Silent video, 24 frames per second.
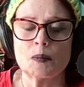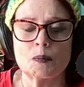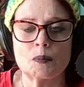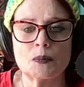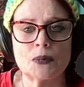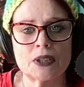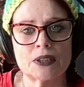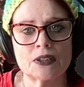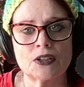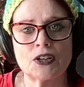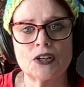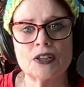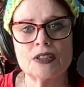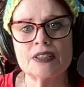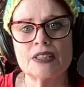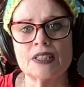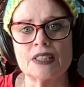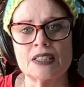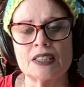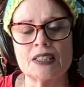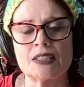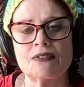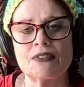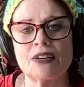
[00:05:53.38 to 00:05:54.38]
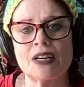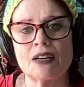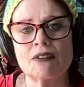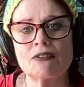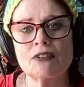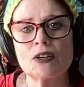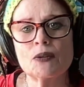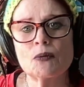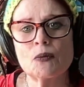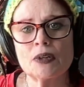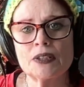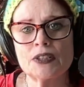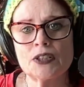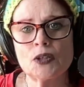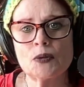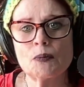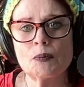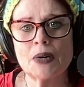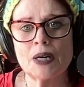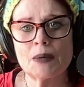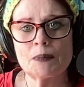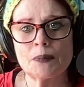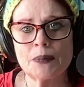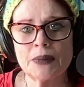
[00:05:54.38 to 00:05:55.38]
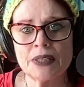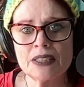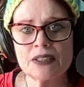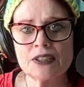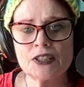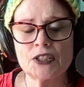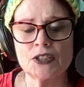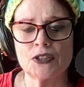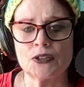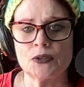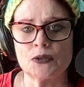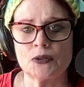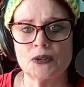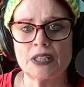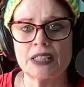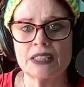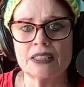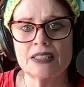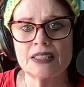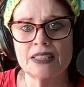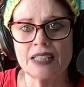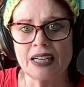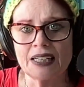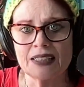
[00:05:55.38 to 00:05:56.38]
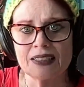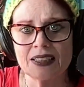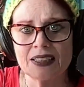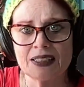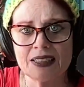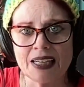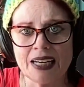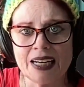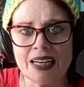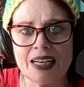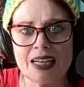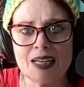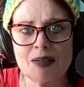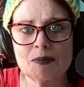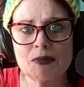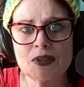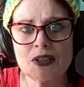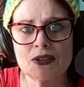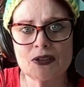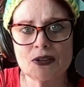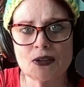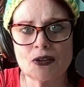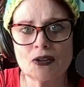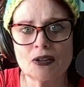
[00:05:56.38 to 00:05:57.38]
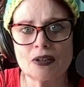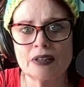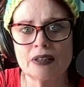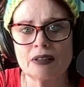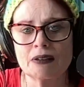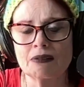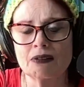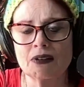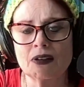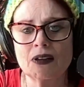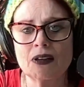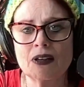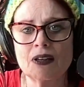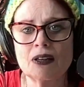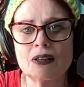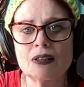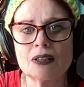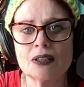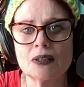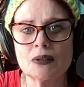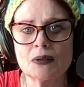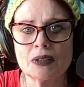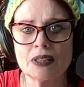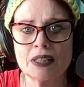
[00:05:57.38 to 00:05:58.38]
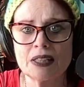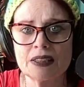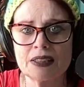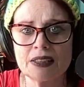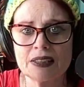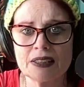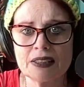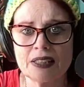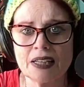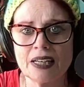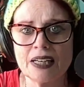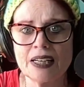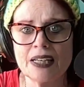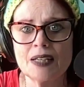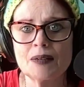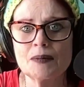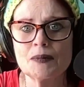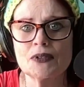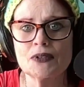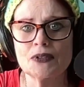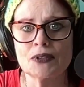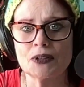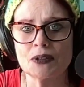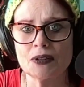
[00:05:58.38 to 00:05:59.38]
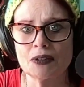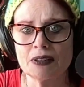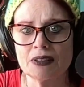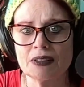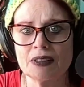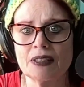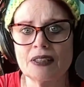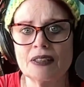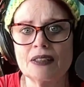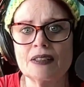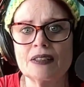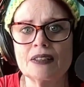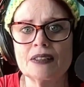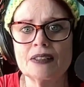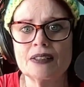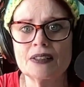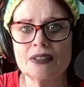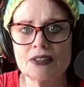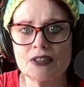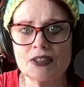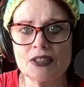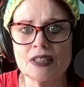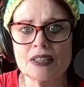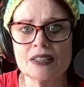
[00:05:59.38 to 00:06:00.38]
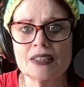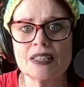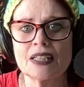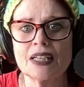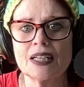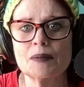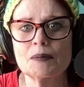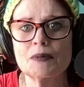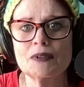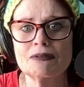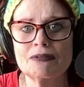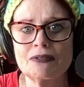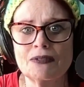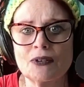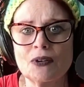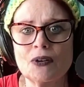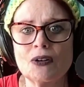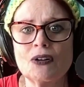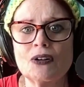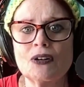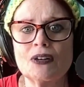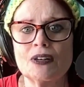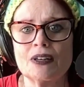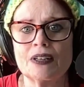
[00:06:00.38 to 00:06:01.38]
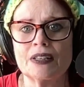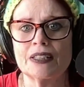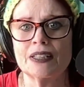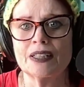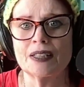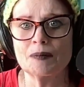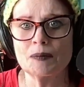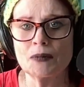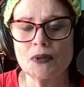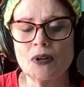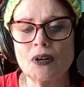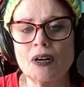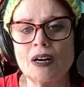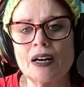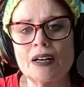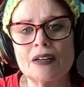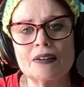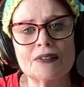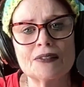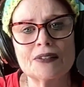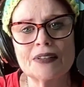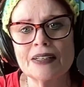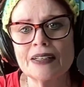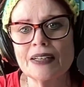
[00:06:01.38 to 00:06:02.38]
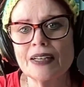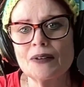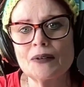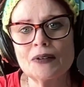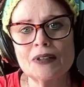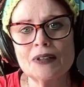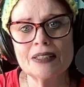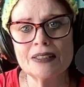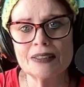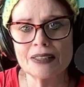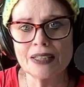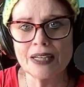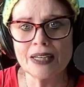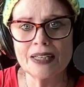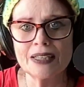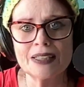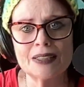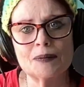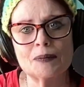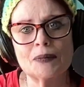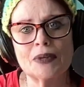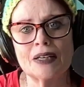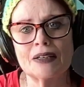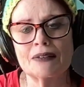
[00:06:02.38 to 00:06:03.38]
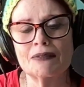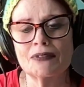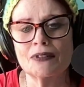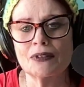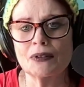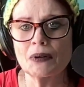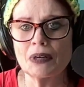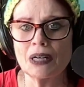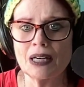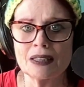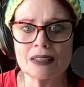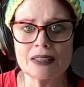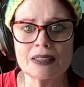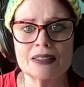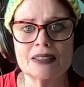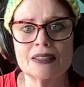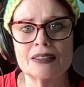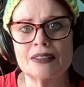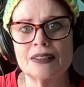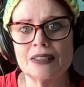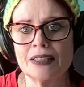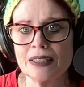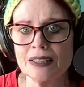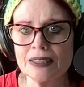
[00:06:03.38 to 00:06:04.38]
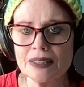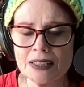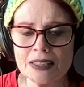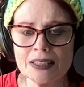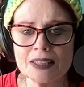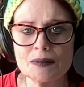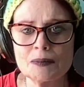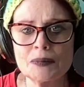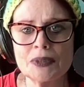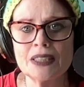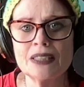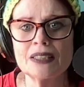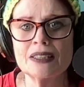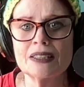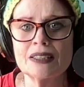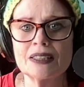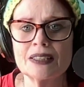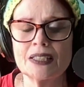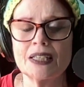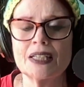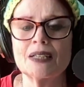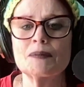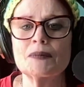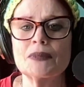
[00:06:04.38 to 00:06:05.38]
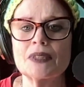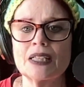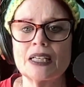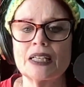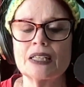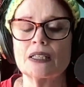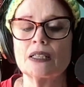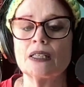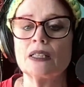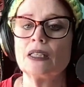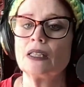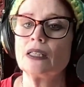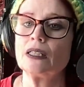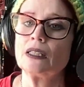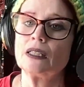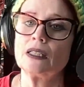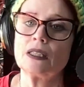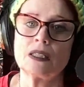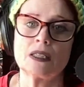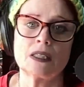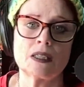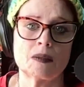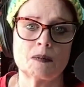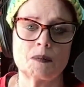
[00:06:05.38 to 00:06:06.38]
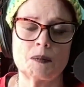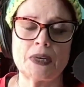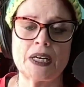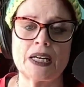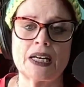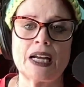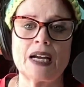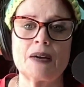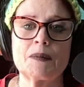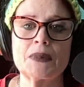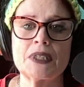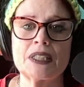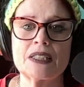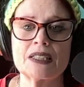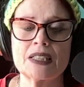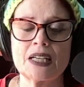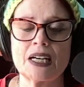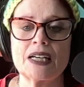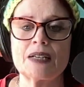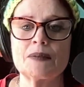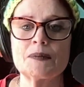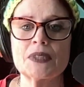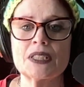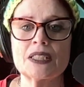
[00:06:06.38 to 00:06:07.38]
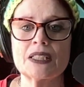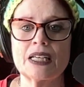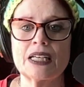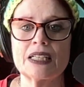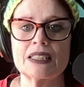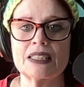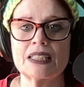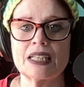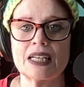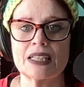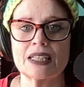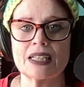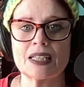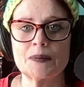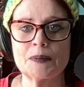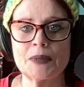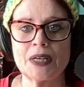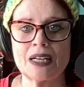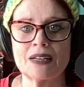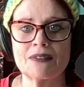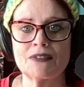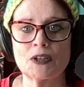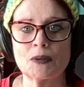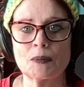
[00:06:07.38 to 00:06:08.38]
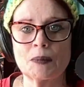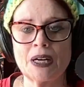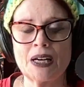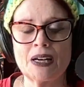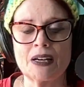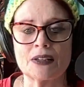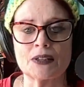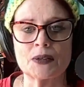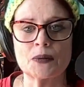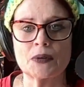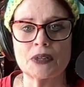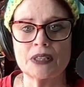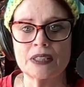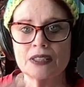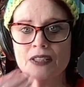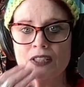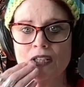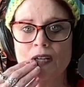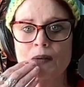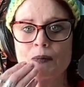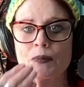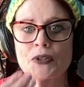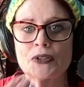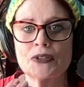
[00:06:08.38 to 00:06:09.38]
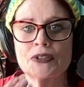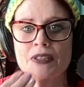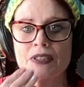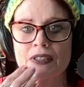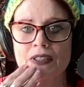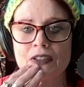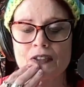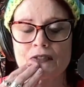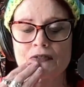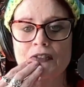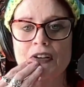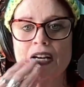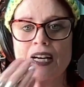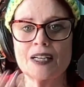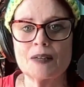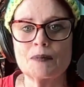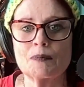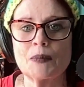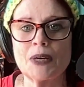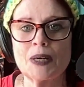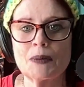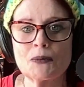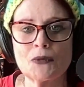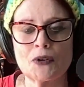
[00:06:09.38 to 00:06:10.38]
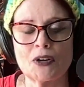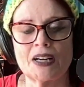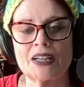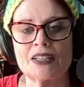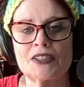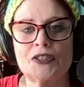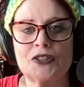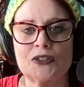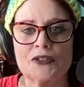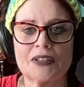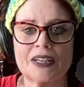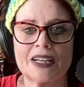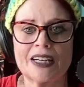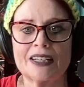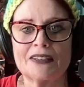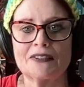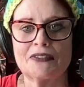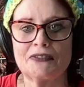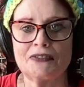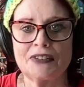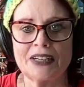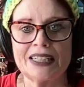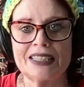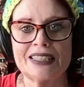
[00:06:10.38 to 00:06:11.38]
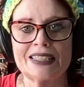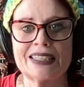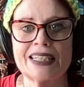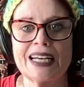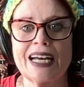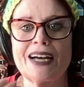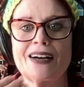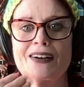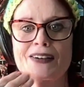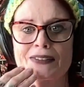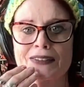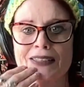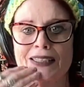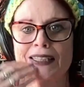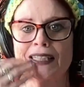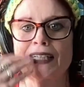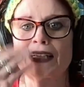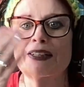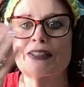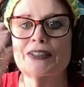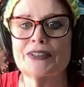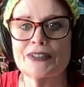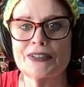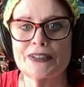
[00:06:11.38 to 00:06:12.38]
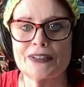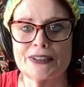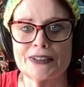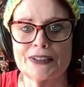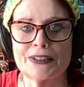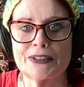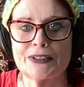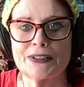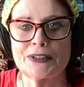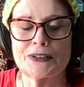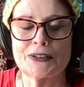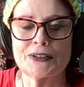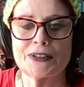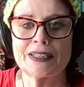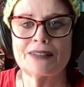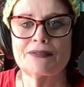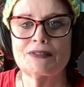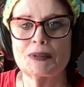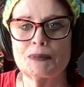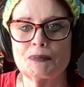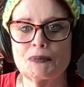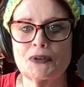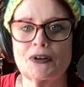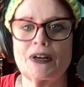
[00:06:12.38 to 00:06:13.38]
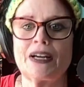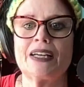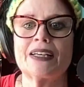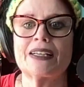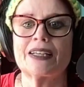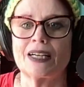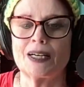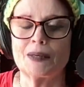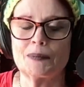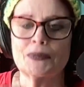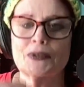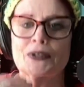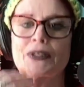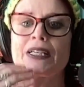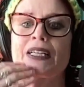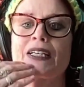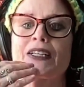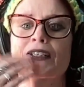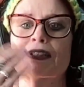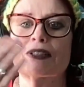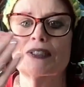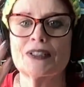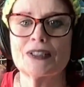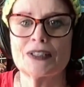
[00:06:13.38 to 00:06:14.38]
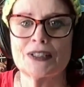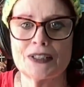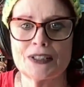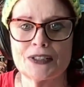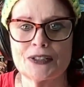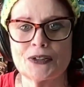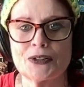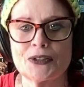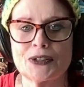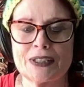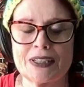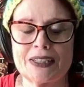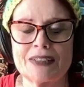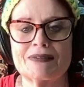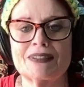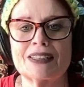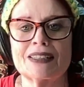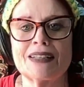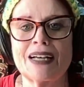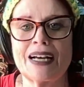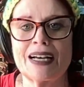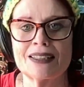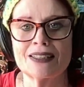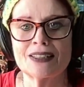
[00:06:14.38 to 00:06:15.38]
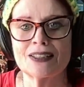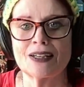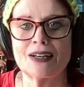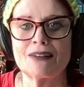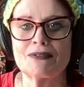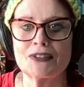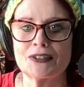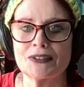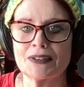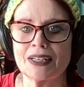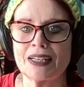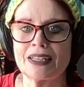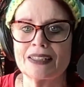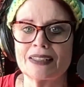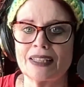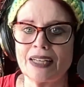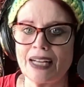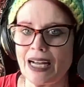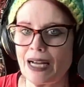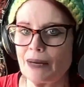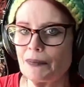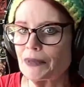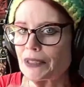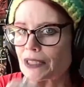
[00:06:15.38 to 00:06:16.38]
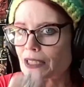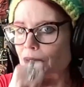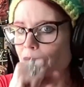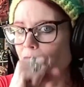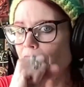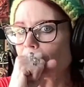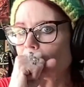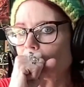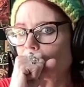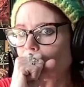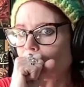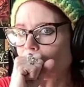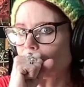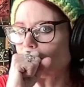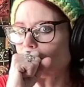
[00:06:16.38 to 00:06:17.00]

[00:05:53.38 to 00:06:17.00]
But goodness, if everyone you bump into gets that same story of, oh, look what I just came through, and it's just like before, and I don't think I to date anybody for a while because it's just going to be the same thing. Man, how many times has that come out of your mouth where it's almost, you've got it memorized, you can kind of phase out, and then here's the story of the breakup, or here's the story of the last awful thing that happened to me.